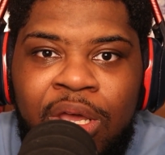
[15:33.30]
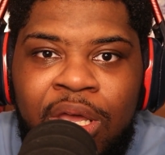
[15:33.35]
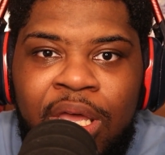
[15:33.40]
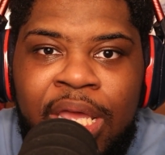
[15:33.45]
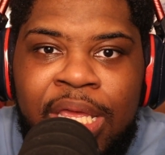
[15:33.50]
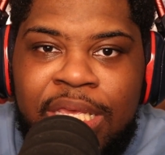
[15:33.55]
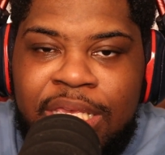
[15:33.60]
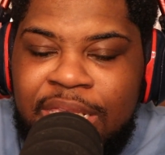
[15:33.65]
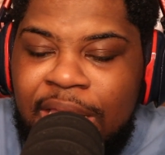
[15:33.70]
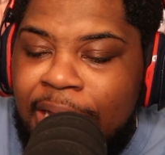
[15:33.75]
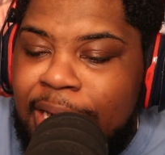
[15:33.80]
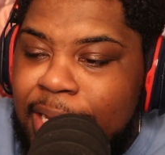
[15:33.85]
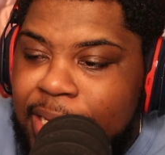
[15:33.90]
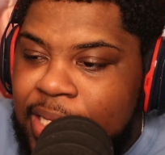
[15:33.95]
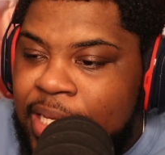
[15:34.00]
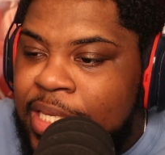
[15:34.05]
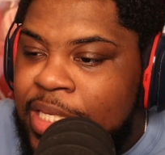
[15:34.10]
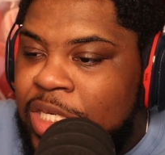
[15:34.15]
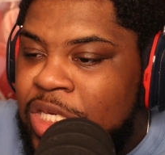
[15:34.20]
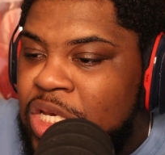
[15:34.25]
and Sonic
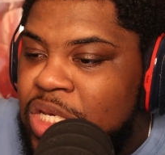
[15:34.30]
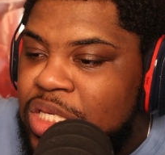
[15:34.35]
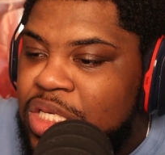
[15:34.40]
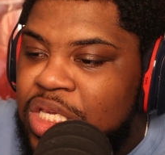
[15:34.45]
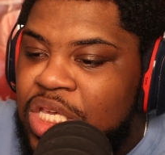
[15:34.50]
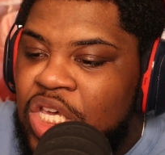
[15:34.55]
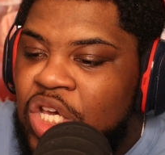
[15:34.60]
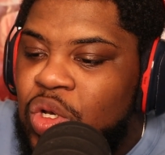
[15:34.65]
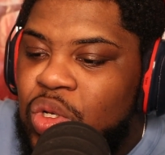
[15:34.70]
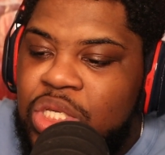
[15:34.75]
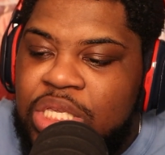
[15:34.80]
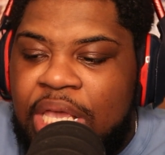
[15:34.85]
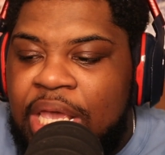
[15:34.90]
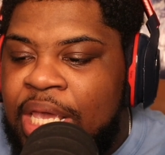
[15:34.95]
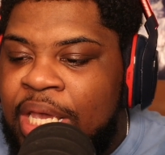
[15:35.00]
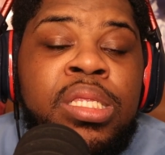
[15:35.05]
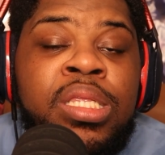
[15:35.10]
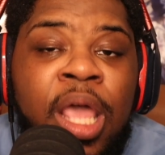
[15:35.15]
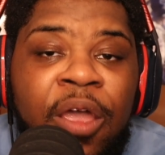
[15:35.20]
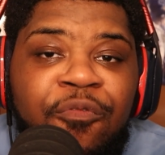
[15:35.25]
is just
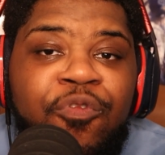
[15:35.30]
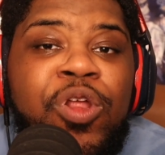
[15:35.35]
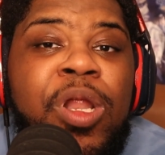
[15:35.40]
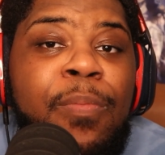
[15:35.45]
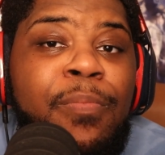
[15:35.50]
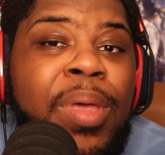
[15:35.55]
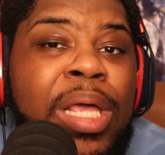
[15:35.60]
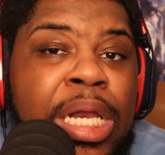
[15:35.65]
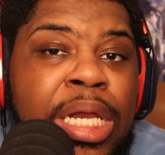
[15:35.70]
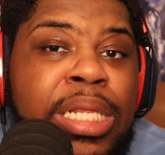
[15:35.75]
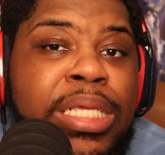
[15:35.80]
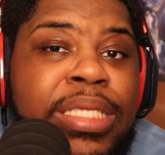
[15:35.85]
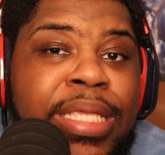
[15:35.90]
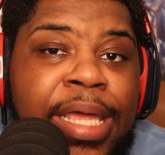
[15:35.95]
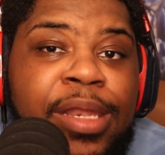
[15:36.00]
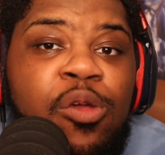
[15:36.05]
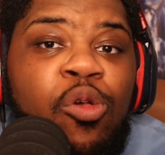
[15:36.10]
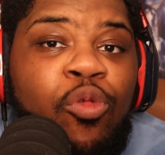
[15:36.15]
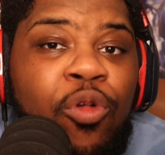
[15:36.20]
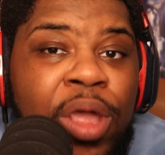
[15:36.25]
using different abilities that
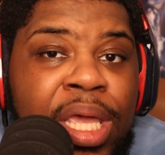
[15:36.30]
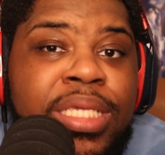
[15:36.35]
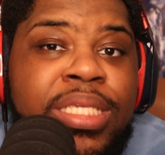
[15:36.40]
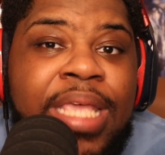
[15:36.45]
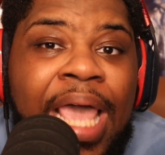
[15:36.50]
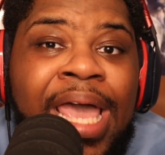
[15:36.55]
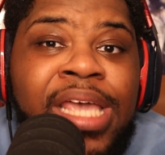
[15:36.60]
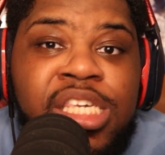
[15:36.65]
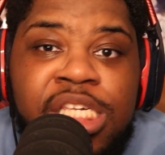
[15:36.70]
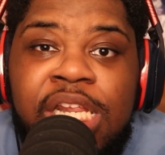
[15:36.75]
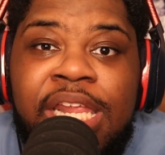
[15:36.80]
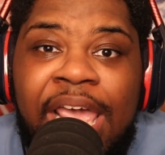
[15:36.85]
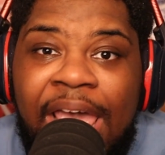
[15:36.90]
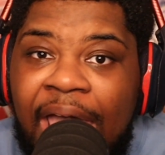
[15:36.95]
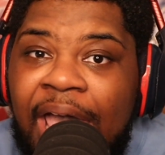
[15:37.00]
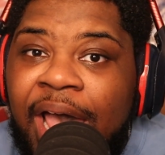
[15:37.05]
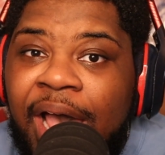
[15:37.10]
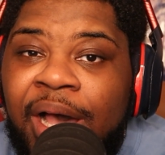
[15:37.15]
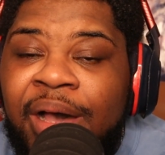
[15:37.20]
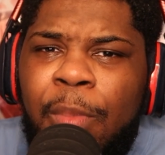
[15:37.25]
the rings actually
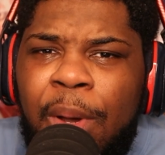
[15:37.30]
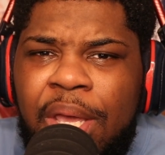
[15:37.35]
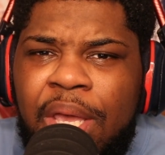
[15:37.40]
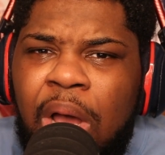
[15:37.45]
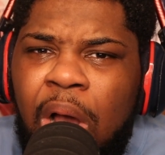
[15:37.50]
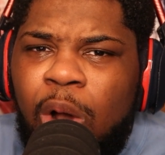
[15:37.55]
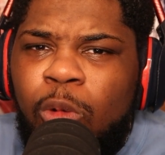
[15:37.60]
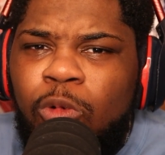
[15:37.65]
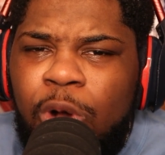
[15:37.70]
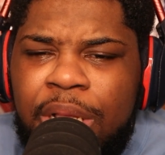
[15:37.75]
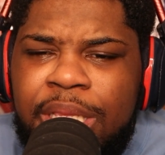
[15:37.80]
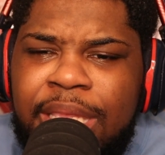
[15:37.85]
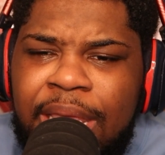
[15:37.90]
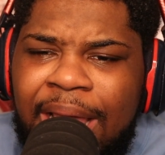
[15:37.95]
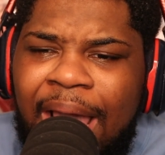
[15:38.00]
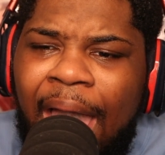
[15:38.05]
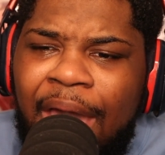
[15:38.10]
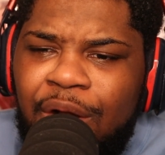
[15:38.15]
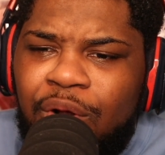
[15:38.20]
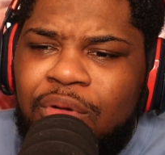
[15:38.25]
have. But y'all, one thing
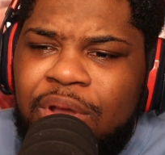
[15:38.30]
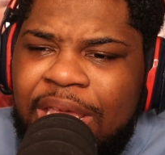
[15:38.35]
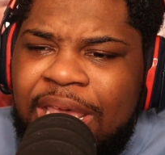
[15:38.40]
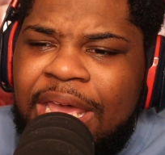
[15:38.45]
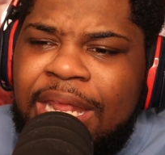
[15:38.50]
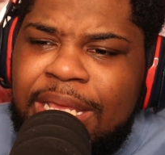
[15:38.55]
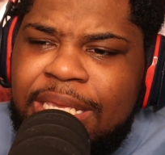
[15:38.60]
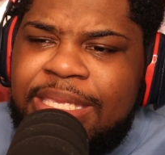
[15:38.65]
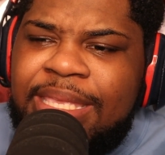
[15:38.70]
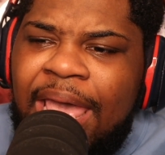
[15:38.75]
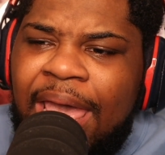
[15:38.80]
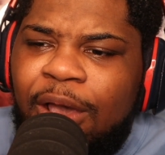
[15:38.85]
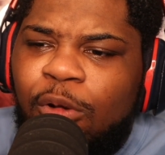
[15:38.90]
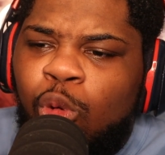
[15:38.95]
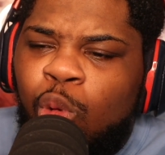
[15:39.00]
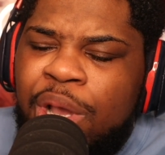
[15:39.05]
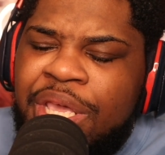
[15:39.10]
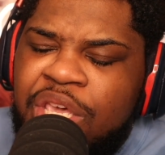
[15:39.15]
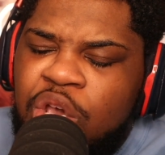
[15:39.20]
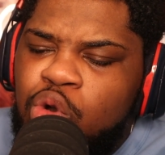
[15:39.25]
I don't get is that
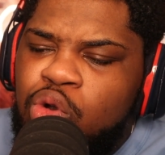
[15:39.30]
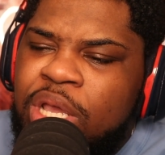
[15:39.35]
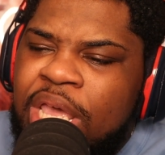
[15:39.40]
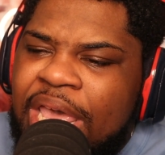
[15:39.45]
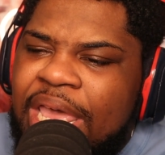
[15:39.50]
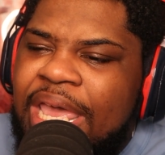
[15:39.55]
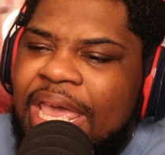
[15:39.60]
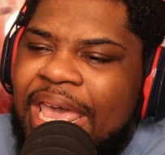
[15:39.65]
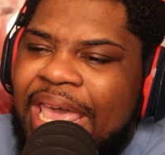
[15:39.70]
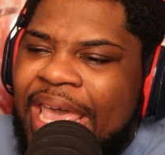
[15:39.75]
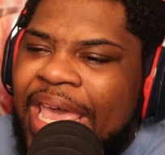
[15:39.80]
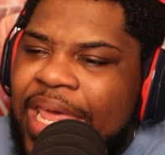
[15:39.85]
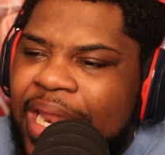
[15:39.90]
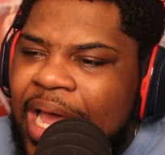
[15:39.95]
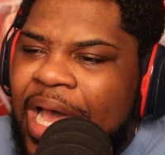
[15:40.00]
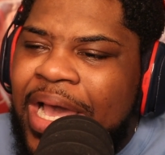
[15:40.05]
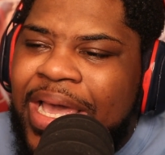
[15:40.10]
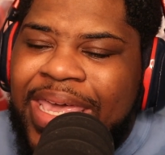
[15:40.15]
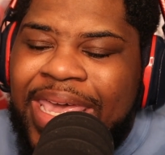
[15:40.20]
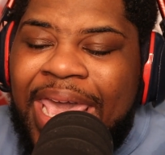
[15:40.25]
when you get hit
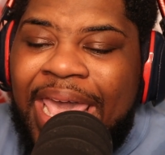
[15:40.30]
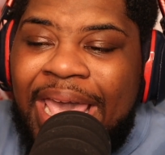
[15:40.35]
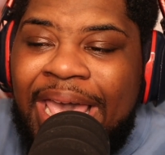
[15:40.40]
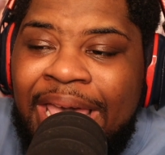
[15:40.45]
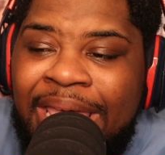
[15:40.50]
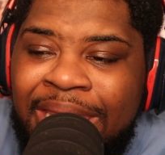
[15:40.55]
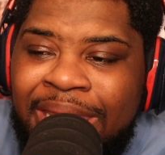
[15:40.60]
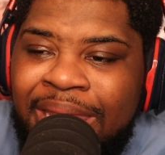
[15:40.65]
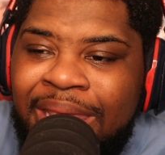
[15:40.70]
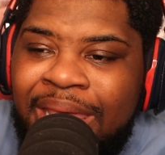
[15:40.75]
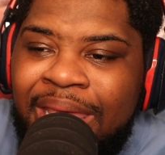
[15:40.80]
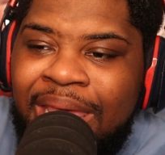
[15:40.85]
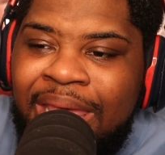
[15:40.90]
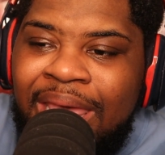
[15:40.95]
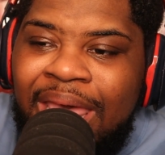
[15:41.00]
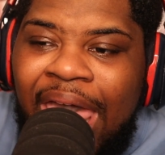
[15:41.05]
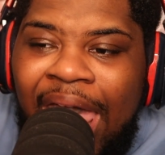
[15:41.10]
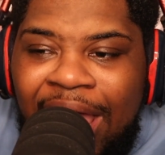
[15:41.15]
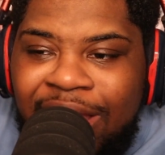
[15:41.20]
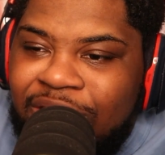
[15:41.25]
again,
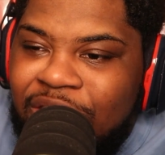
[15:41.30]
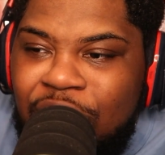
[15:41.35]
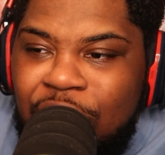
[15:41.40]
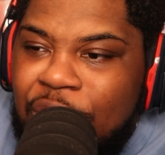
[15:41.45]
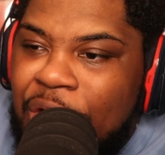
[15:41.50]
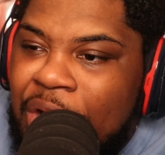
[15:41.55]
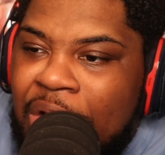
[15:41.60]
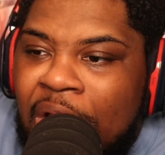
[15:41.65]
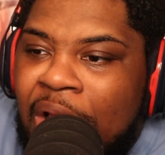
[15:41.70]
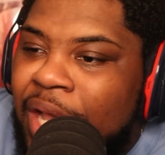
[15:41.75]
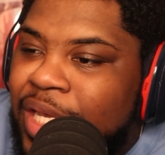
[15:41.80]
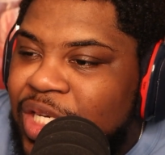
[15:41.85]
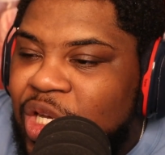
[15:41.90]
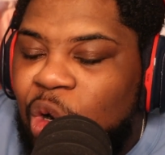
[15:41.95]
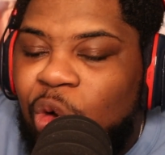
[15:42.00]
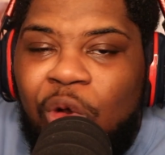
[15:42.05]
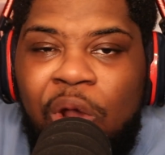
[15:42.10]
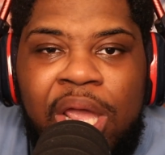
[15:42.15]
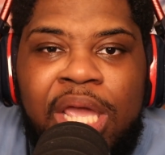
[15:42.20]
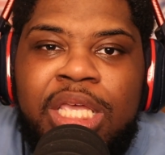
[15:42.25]
after you done lost
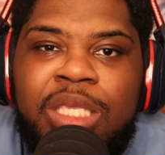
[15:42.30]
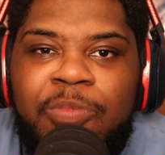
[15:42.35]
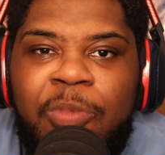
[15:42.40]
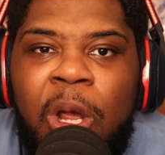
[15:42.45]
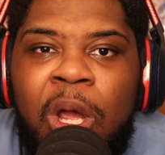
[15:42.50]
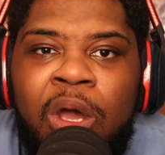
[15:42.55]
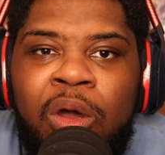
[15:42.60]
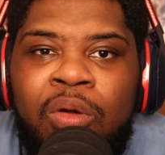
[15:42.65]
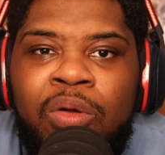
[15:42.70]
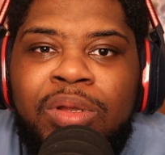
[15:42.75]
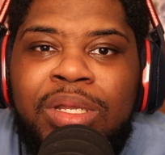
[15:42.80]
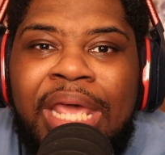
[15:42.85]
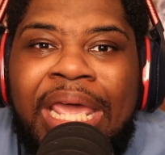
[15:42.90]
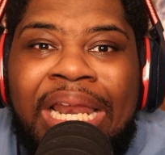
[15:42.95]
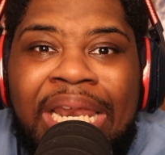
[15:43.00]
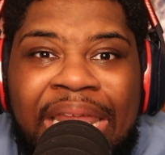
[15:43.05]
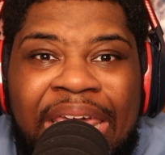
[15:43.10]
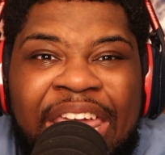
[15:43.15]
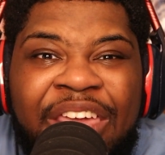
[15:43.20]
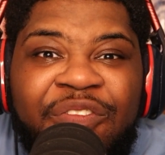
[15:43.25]
your rings, bro, they
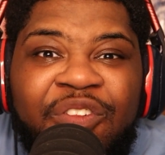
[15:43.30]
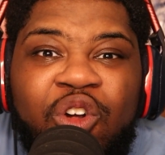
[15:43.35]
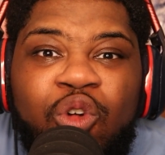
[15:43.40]
leave